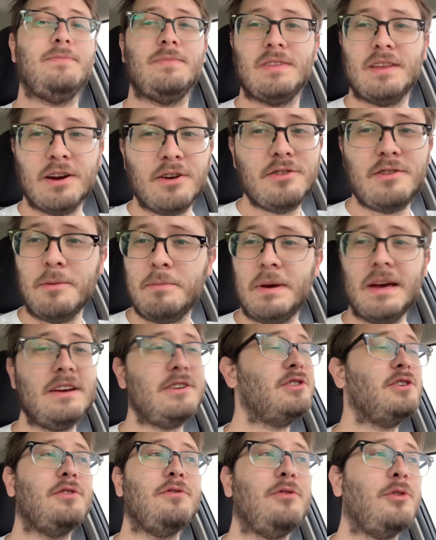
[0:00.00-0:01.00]
There's a
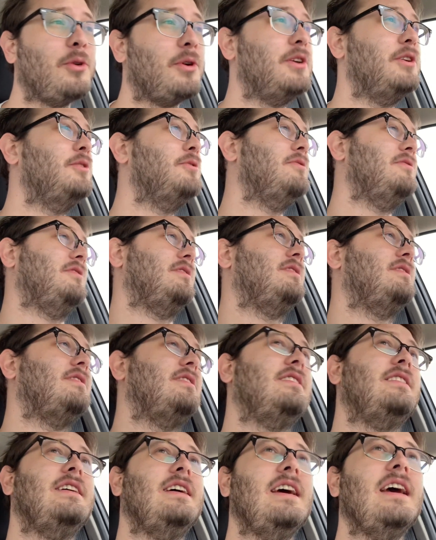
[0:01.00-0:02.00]
picture for you.
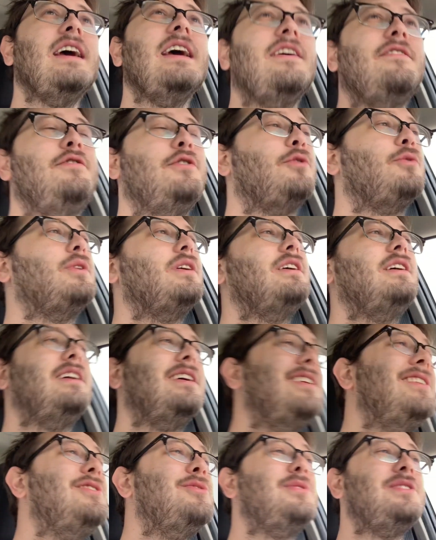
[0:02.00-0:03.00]
If you're really
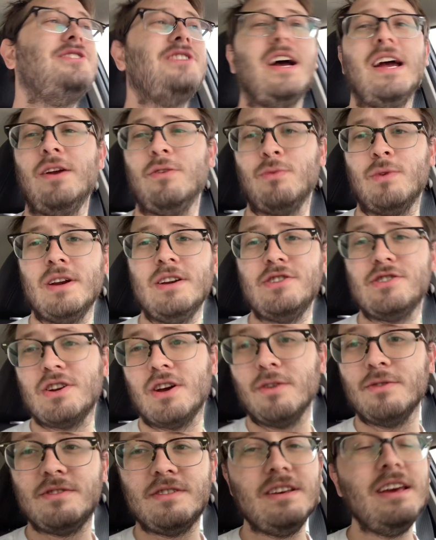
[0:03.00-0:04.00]
into a giant wrench,
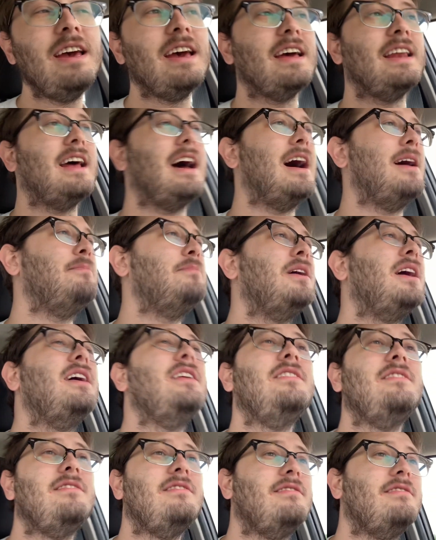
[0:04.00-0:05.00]
go see it. I'm
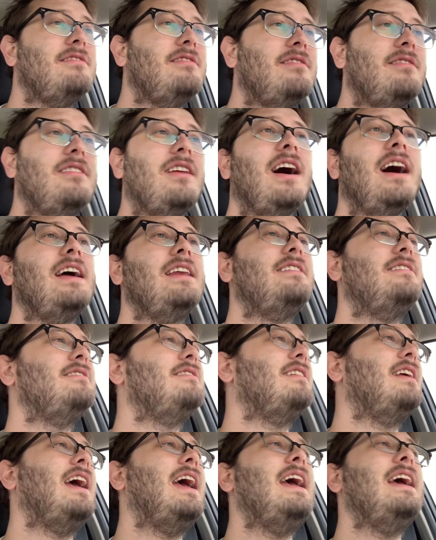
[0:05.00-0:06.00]
not
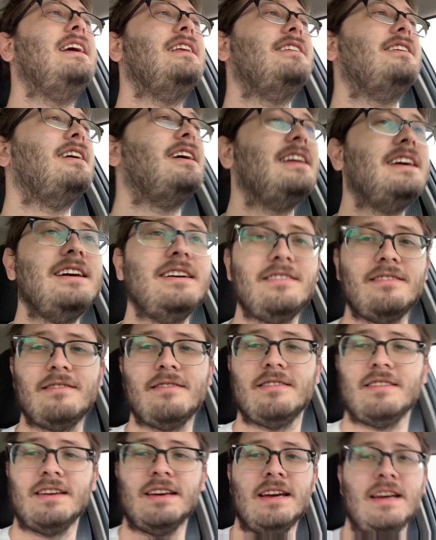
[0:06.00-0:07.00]
hating on it,
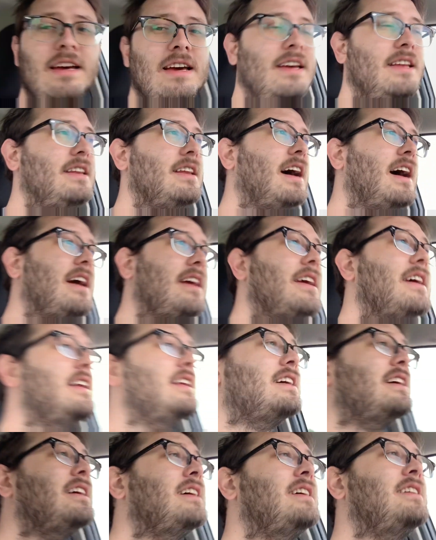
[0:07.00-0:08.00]
not
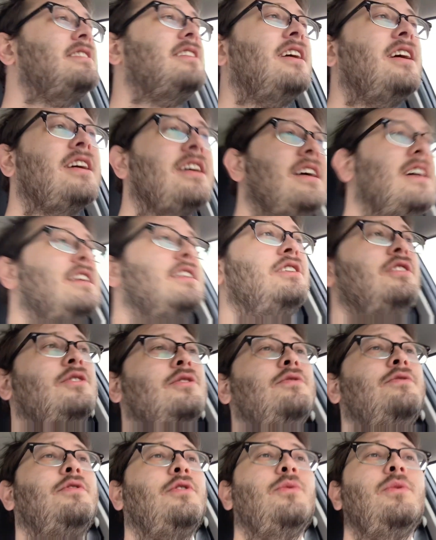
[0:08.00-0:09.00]
gonna dog on
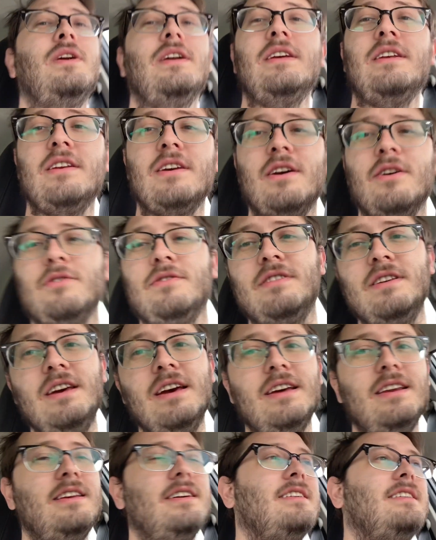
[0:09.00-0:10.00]
you for wanting to go
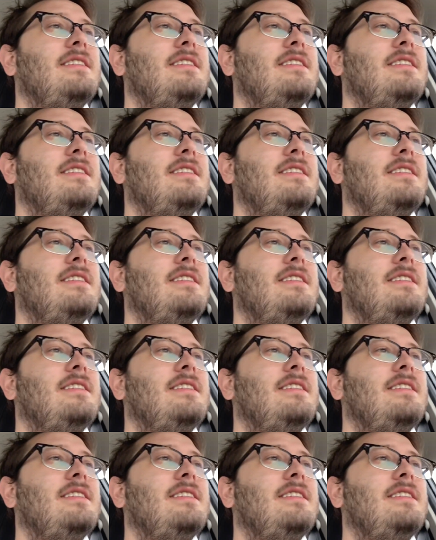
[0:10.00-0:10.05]
see it.